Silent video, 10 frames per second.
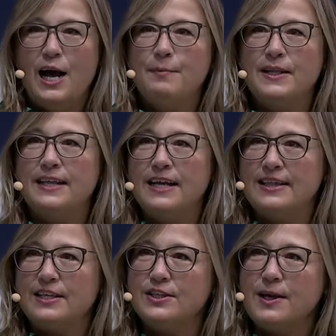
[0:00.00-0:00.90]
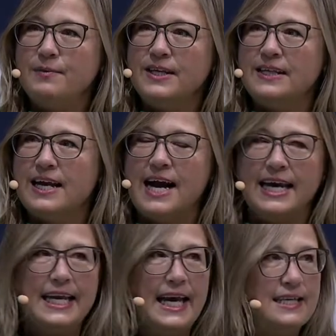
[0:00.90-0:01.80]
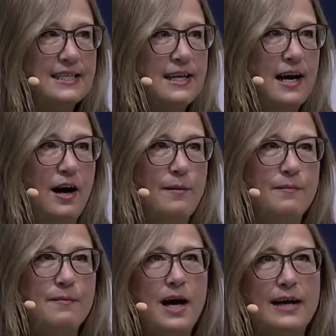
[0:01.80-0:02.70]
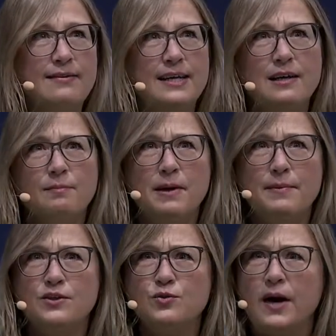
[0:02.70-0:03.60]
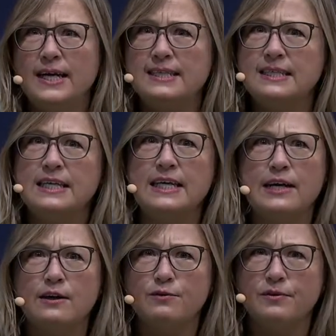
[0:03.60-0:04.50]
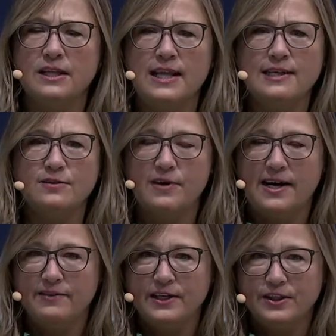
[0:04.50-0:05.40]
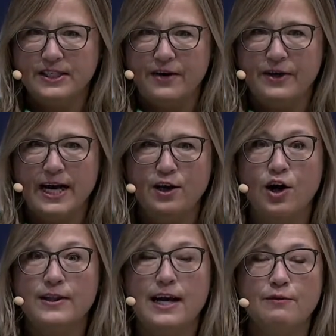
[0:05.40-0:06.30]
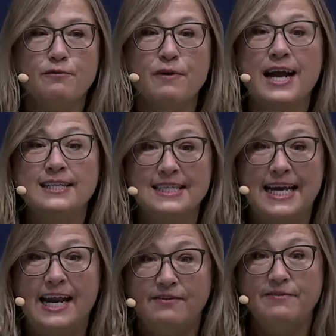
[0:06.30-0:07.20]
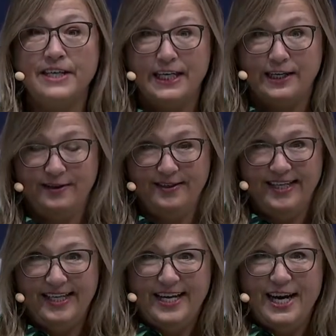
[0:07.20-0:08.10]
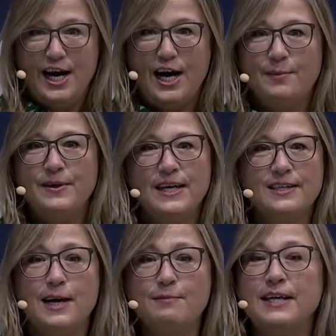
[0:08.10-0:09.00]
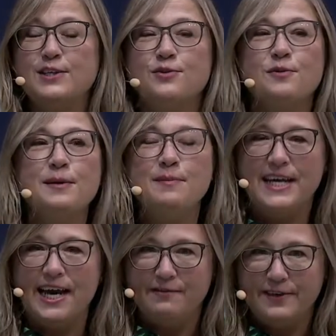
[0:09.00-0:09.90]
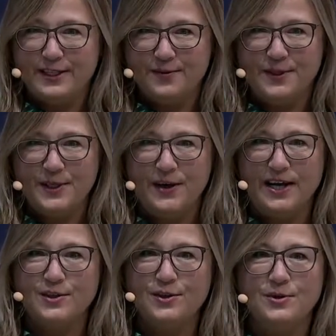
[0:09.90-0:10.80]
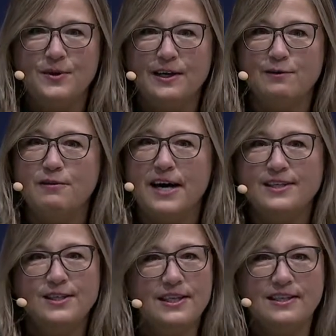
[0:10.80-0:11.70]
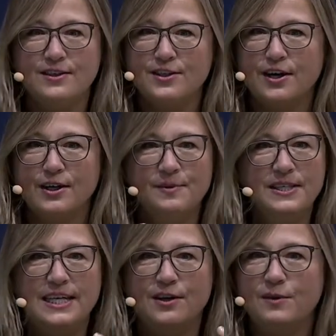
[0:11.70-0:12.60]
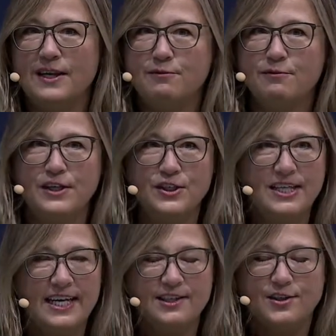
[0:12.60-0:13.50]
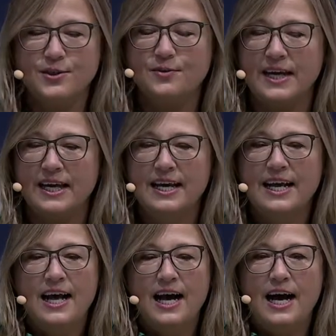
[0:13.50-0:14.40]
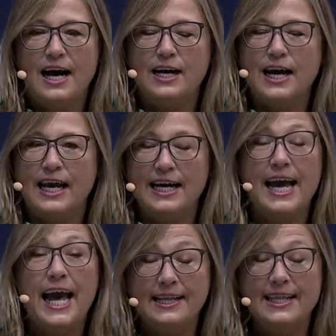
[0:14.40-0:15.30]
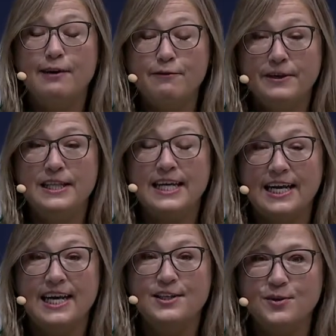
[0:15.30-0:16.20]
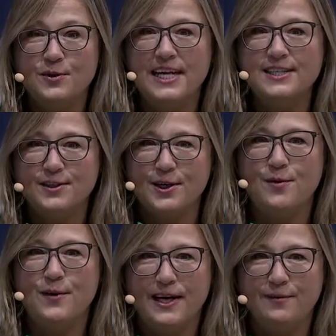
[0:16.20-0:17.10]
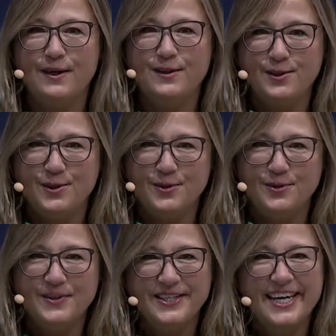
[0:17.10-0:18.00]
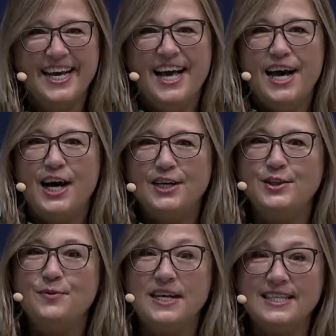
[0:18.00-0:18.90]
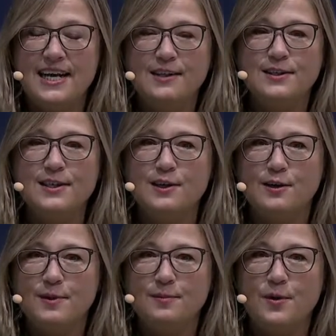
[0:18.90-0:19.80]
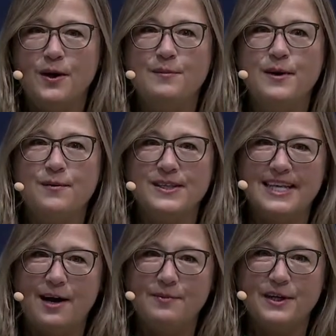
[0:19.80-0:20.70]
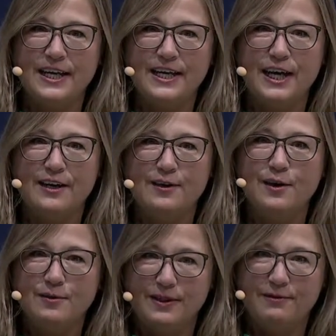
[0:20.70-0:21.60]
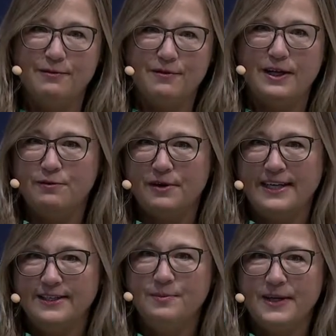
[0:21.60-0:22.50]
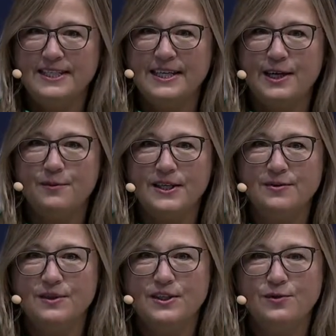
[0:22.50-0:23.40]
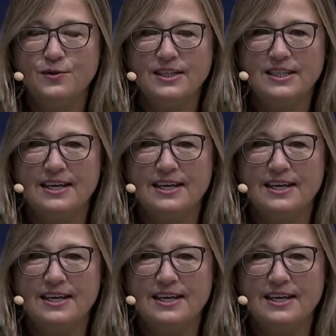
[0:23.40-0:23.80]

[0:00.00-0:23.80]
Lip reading: But there's something that I get, I think maybe twice a year for the last 5 years now, and I call that France envy. Because I'm extremely envious what you guys are doing in France in the startup scene and what French Tech is doing. And I had that feeling again 2 nights ago when I read the news. Do you want to tell us a little bit more about what's happening in France, basically, what you've just